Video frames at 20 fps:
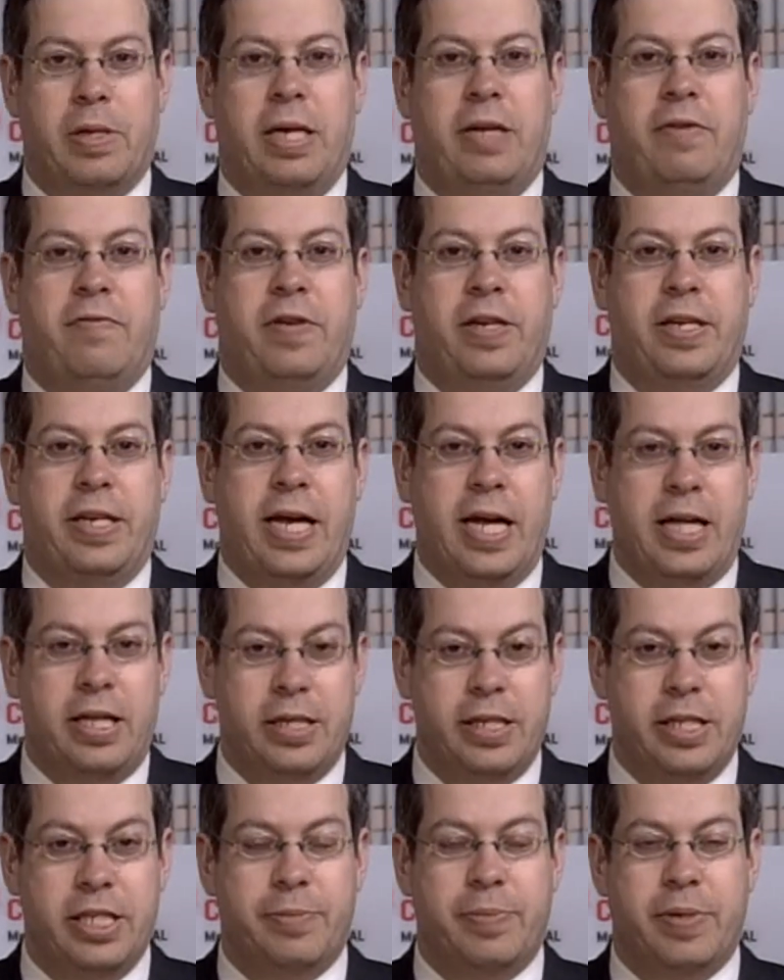had
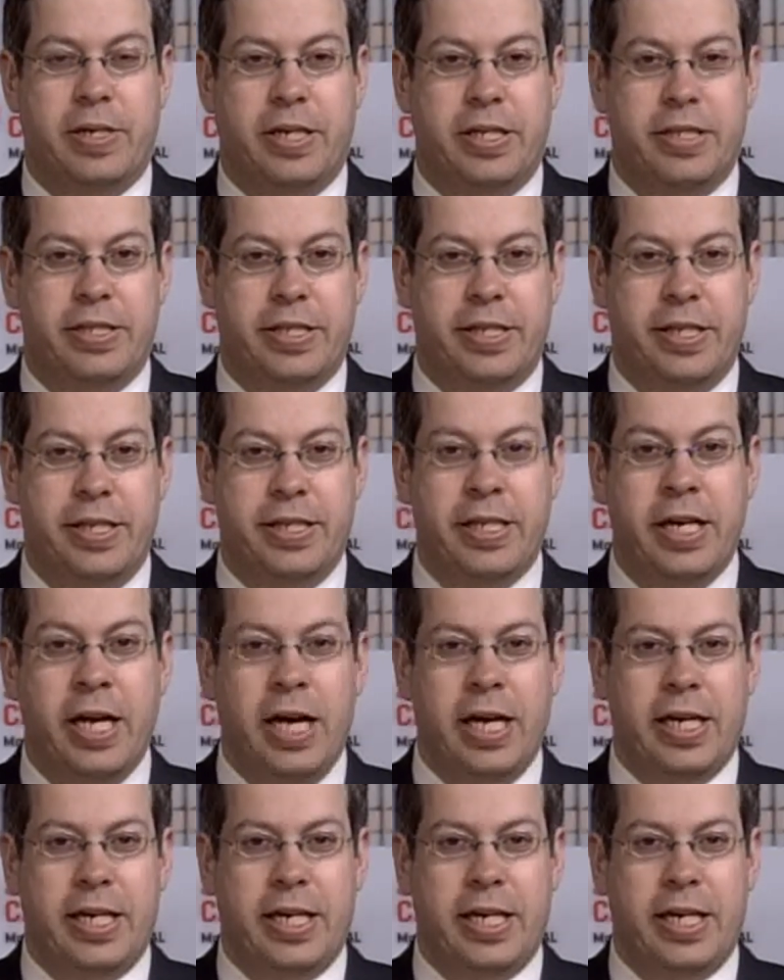fatalities because of this,